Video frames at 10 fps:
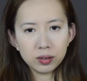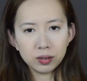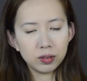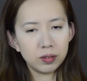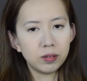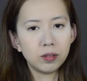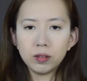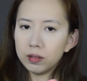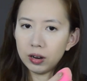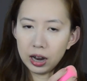
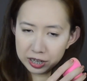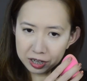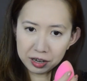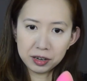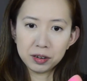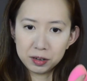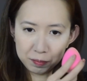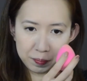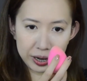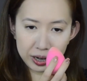So I started to
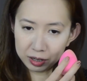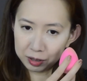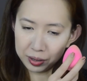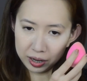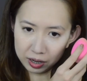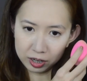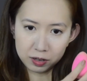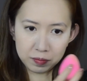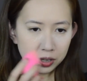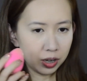bake under my
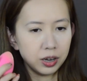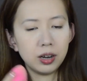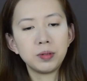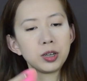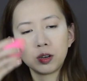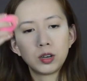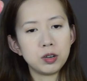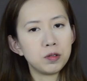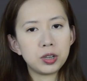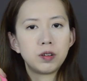eyes first, and then I'm just going to
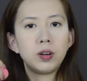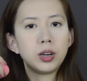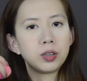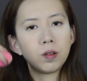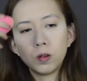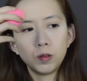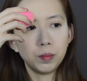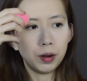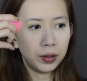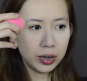use the rest all over
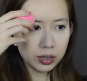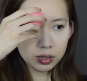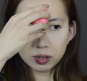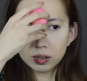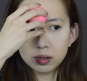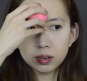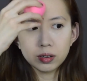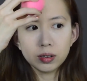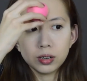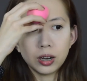my face
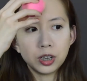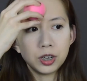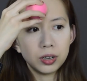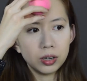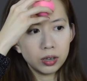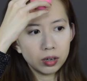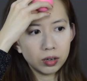like she did.